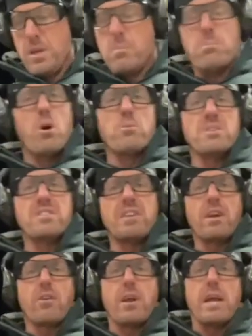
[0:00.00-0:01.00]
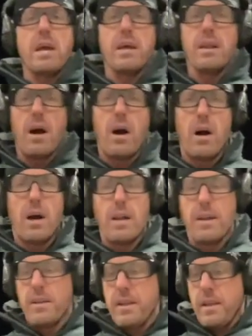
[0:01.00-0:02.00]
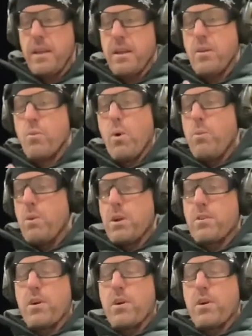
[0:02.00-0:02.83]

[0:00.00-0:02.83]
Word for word: Momentary, and On. And what we are